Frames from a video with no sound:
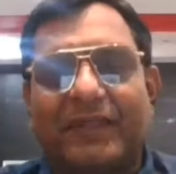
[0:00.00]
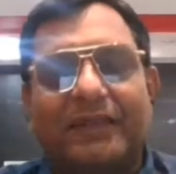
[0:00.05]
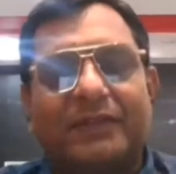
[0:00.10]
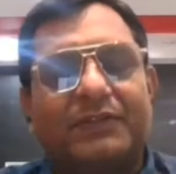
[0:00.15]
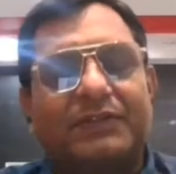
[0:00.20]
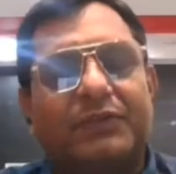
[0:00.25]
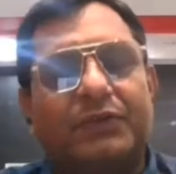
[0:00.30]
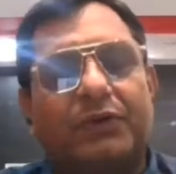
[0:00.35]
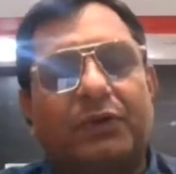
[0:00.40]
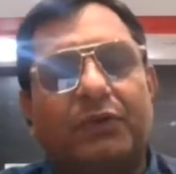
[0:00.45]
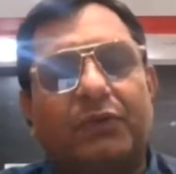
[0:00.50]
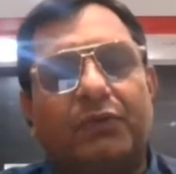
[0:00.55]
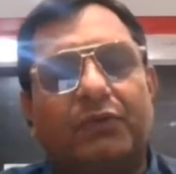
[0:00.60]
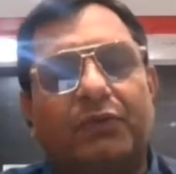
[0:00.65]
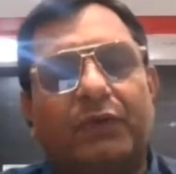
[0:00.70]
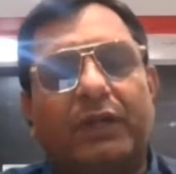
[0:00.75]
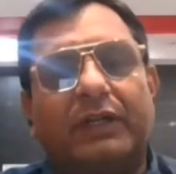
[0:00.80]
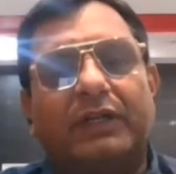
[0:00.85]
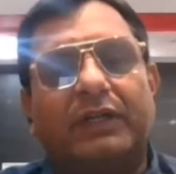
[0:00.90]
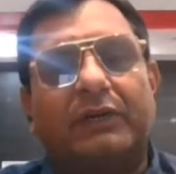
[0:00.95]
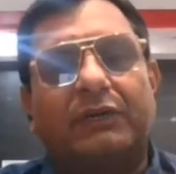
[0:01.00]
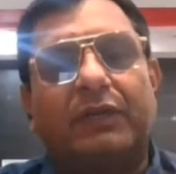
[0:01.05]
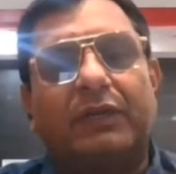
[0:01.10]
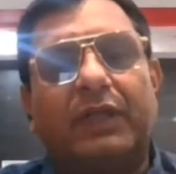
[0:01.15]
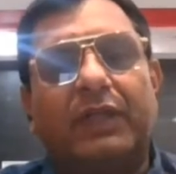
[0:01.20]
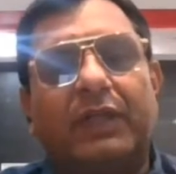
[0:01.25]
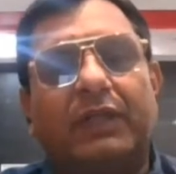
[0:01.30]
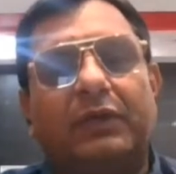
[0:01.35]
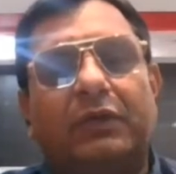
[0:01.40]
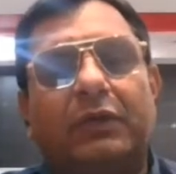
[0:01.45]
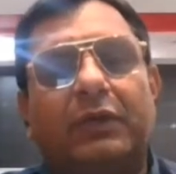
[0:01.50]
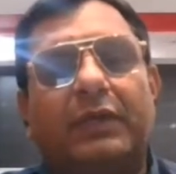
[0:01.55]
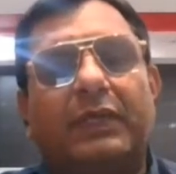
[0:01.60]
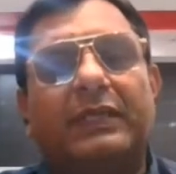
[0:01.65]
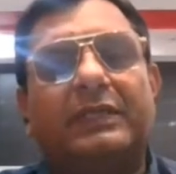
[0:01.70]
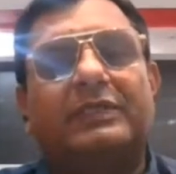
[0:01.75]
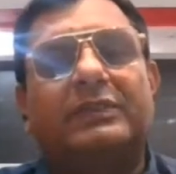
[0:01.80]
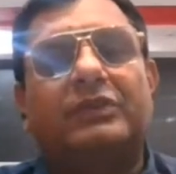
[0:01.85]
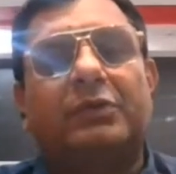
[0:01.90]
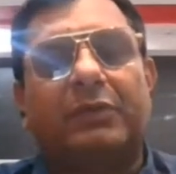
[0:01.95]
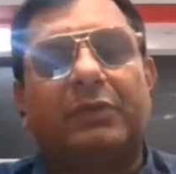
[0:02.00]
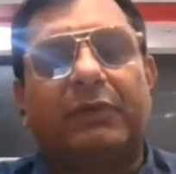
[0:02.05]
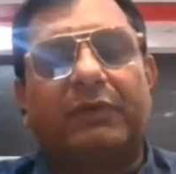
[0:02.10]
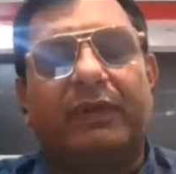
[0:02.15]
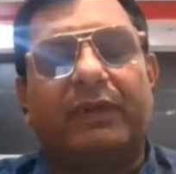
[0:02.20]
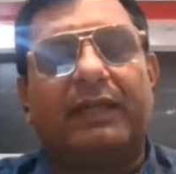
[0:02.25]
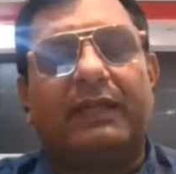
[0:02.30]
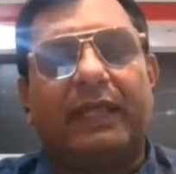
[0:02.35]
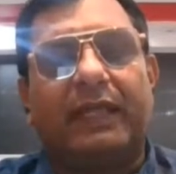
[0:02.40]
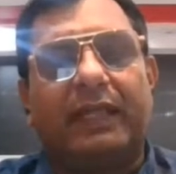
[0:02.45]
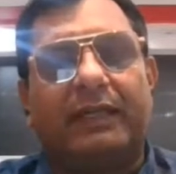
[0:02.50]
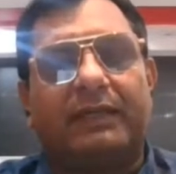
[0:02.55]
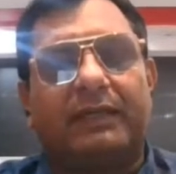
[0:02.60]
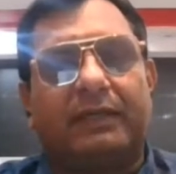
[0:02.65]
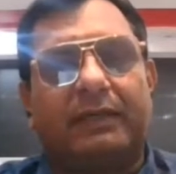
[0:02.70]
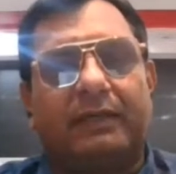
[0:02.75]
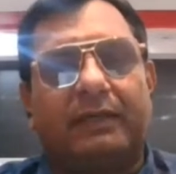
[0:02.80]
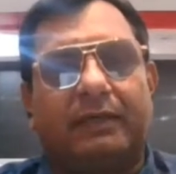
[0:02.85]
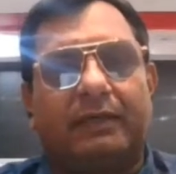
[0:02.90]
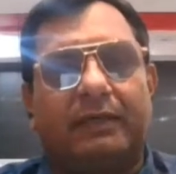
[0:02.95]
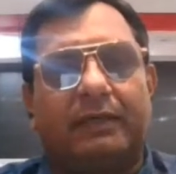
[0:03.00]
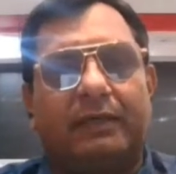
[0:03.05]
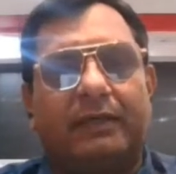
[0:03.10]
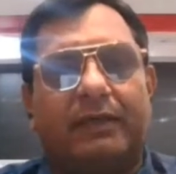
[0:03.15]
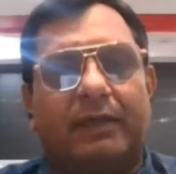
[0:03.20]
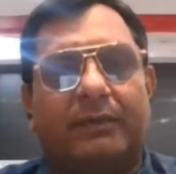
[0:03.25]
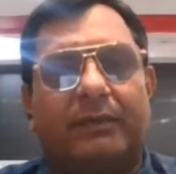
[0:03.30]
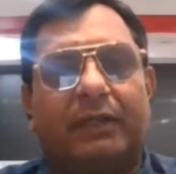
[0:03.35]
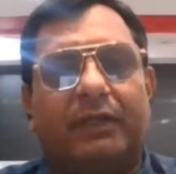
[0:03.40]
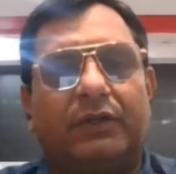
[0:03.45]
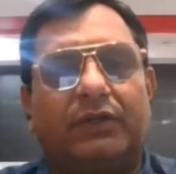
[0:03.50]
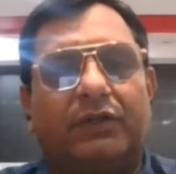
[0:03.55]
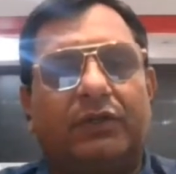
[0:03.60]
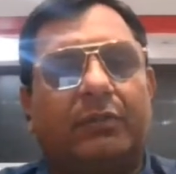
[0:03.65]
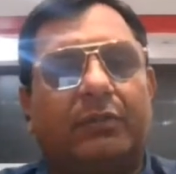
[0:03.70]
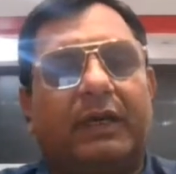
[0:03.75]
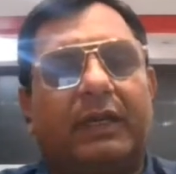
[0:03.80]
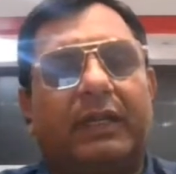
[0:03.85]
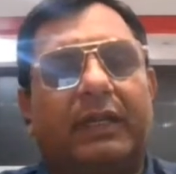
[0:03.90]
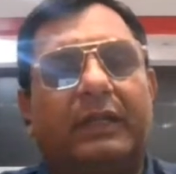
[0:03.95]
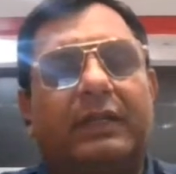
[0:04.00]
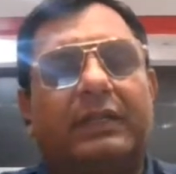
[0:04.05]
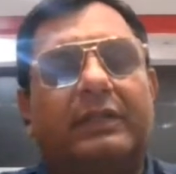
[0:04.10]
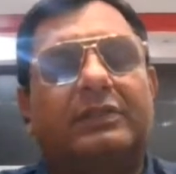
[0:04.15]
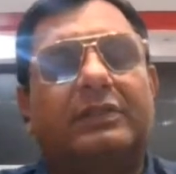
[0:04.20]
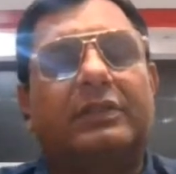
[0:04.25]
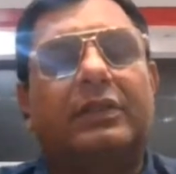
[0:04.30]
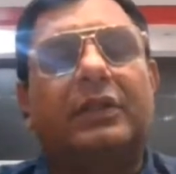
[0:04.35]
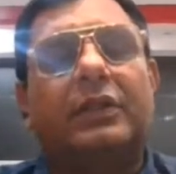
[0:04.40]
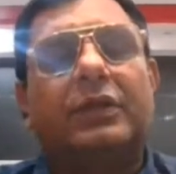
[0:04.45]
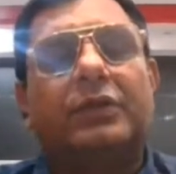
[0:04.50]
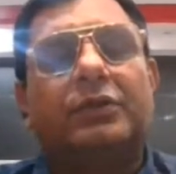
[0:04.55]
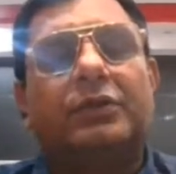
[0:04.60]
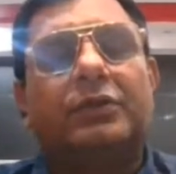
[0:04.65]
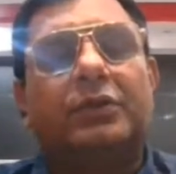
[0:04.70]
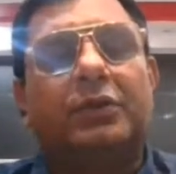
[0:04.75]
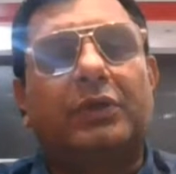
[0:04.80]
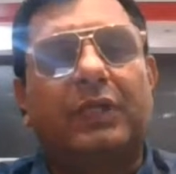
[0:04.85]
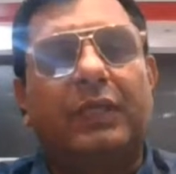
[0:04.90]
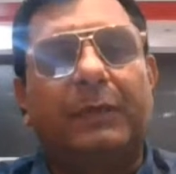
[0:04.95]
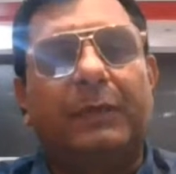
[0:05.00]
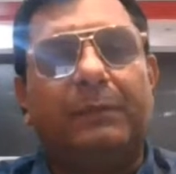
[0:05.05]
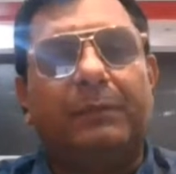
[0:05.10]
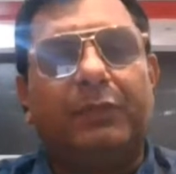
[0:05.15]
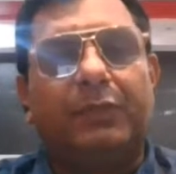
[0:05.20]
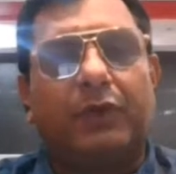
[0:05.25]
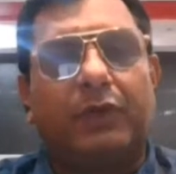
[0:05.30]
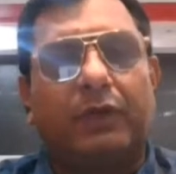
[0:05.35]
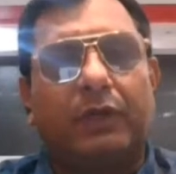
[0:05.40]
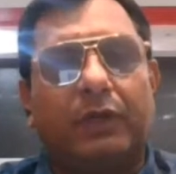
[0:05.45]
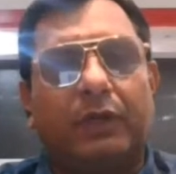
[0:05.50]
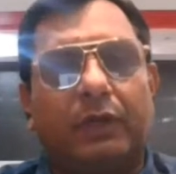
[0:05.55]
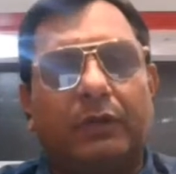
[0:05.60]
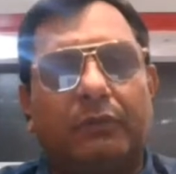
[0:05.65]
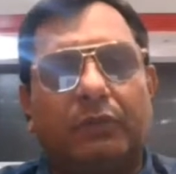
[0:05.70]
So what we can do is to prevent that coming into the mind is to keep your